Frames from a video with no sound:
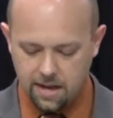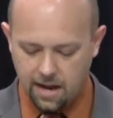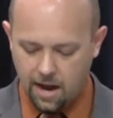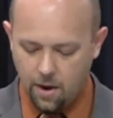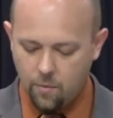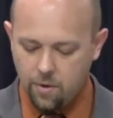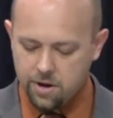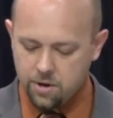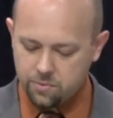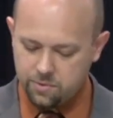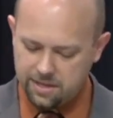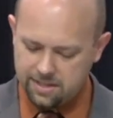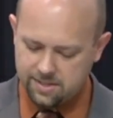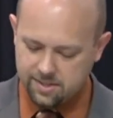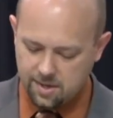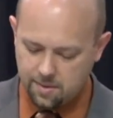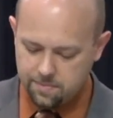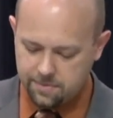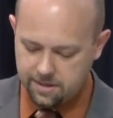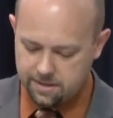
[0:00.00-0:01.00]
I want to read
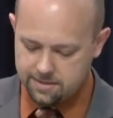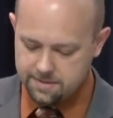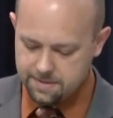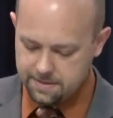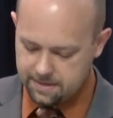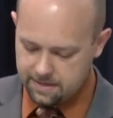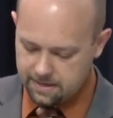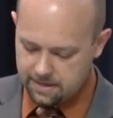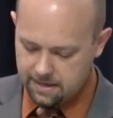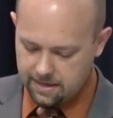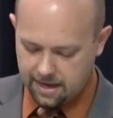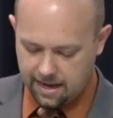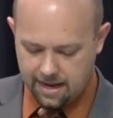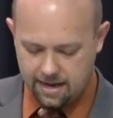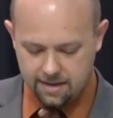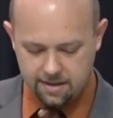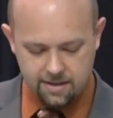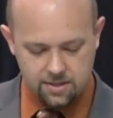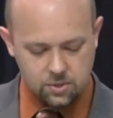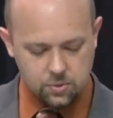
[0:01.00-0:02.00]
something
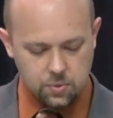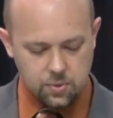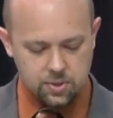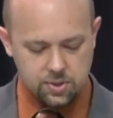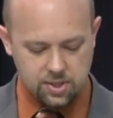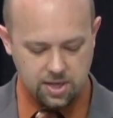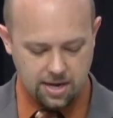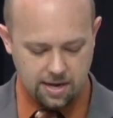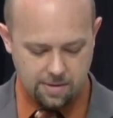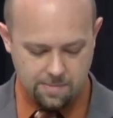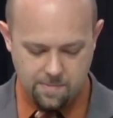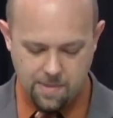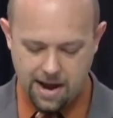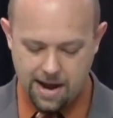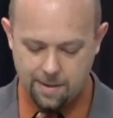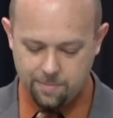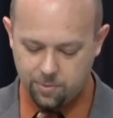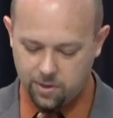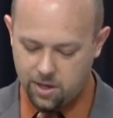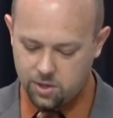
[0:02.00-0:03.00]
and this was uh, by
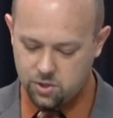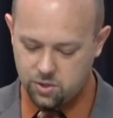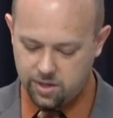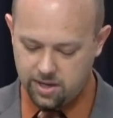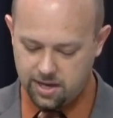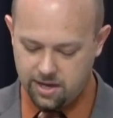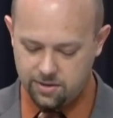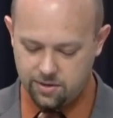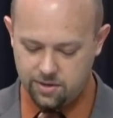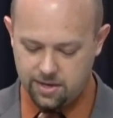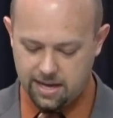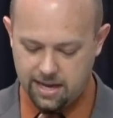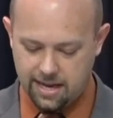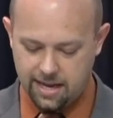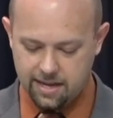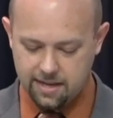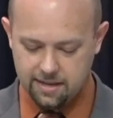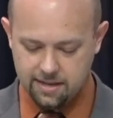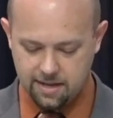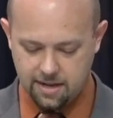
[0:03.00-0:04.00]
a preacher the other
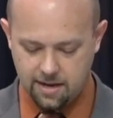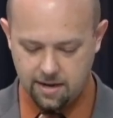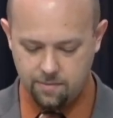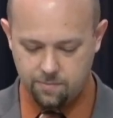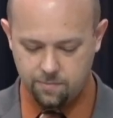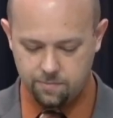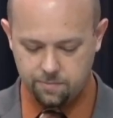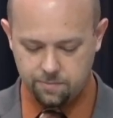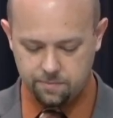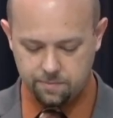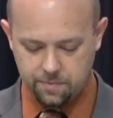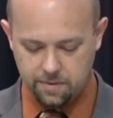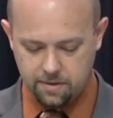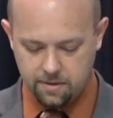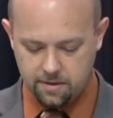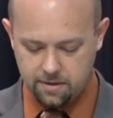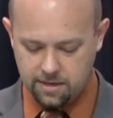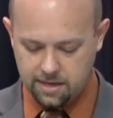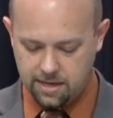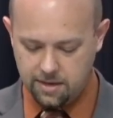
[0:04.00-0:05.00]
day. Um,
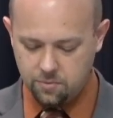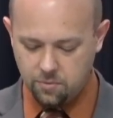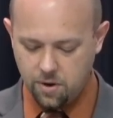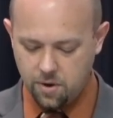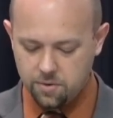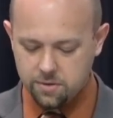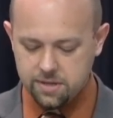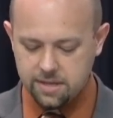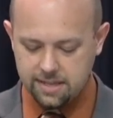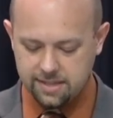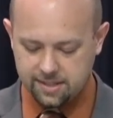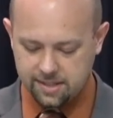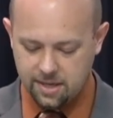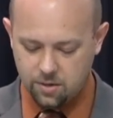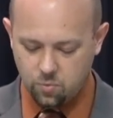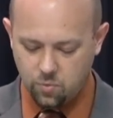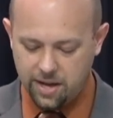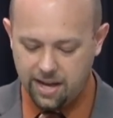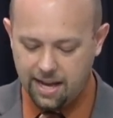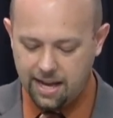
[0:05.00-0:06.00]
he wrote, he
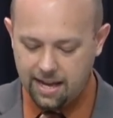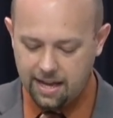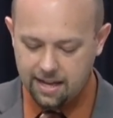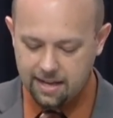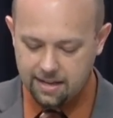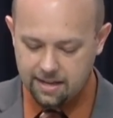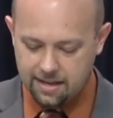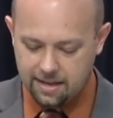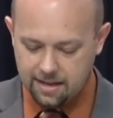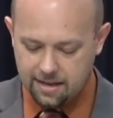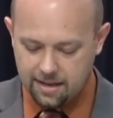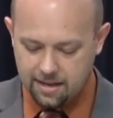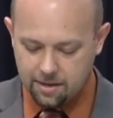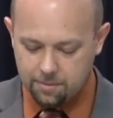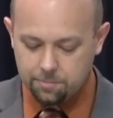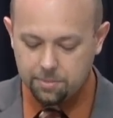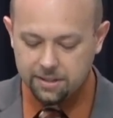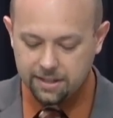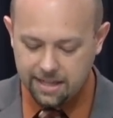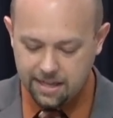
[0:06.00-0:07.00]
said, We
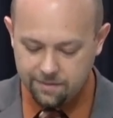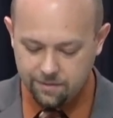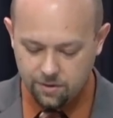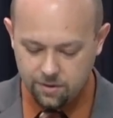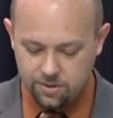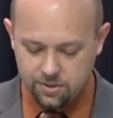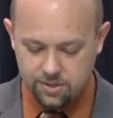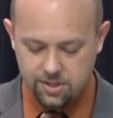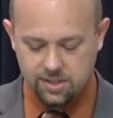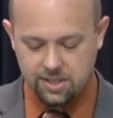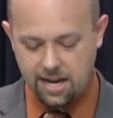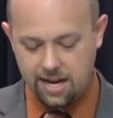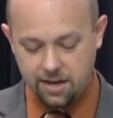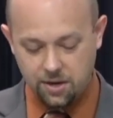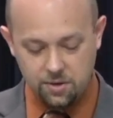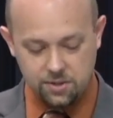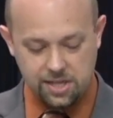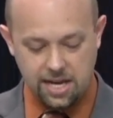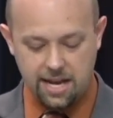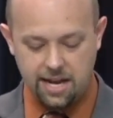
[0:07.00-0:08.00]
believers, this kind of
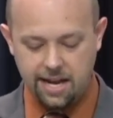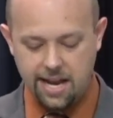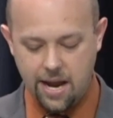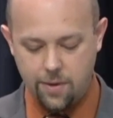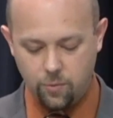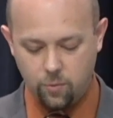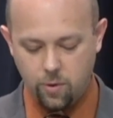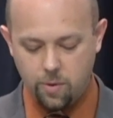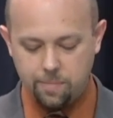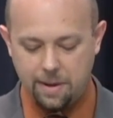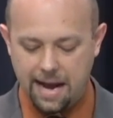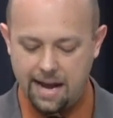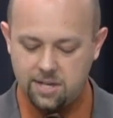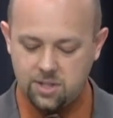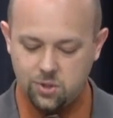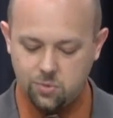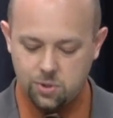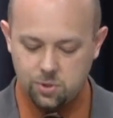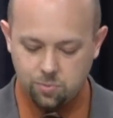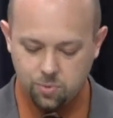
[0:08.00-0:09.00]
goes hand in hand with what
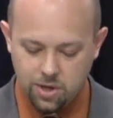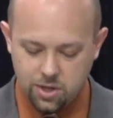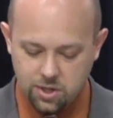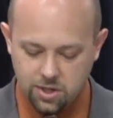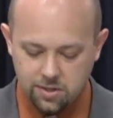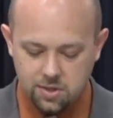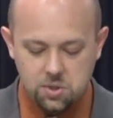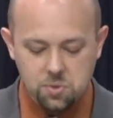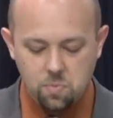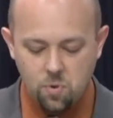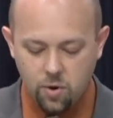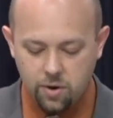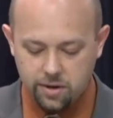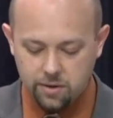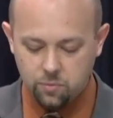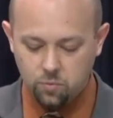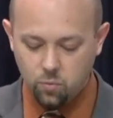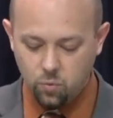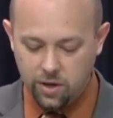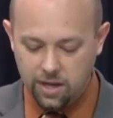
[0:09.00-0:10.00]
Pastor was preaching this
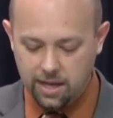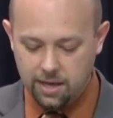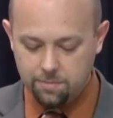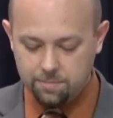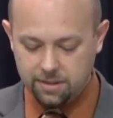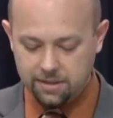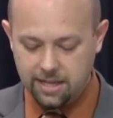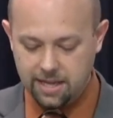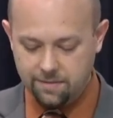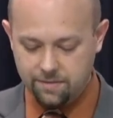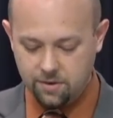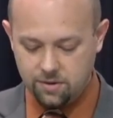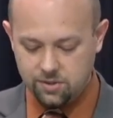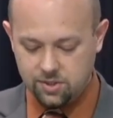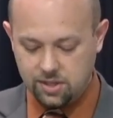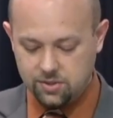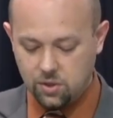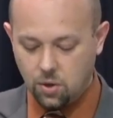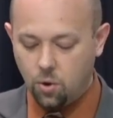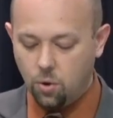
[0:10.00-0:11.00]
morning, we
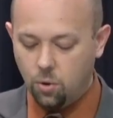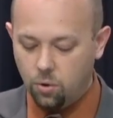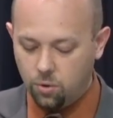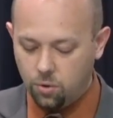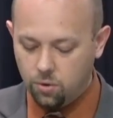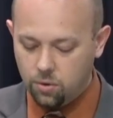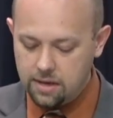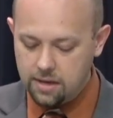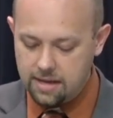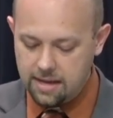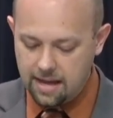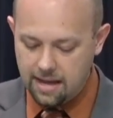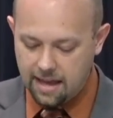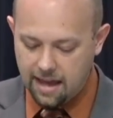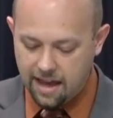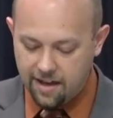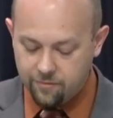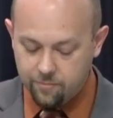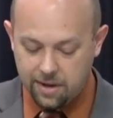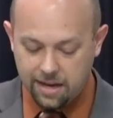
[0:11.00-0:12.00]
believers as a whole
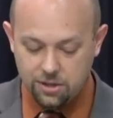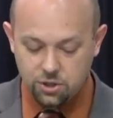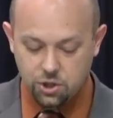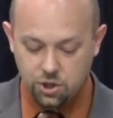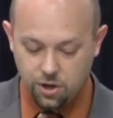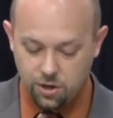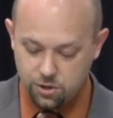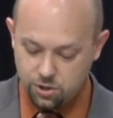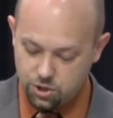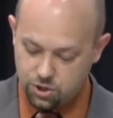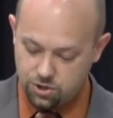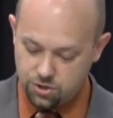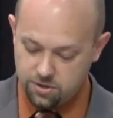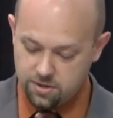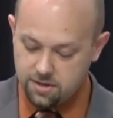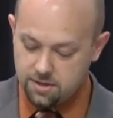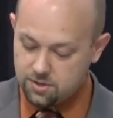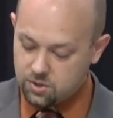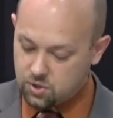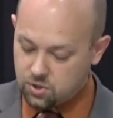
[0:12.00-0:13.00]
have made church
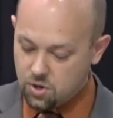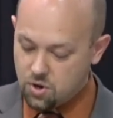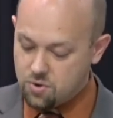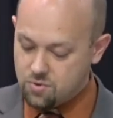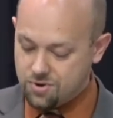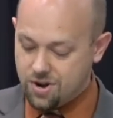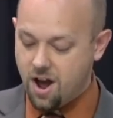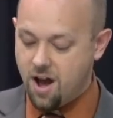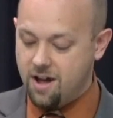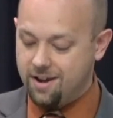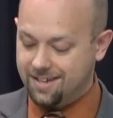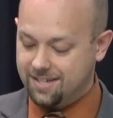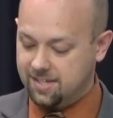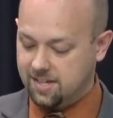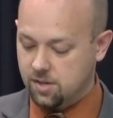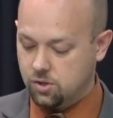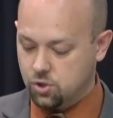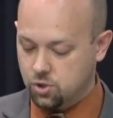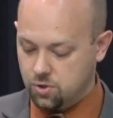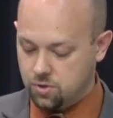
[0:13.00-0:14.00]
so non
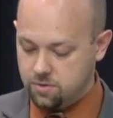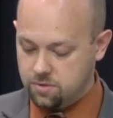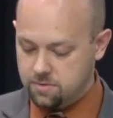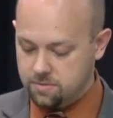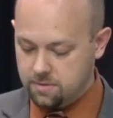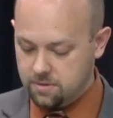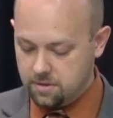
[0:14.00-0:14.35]
essential.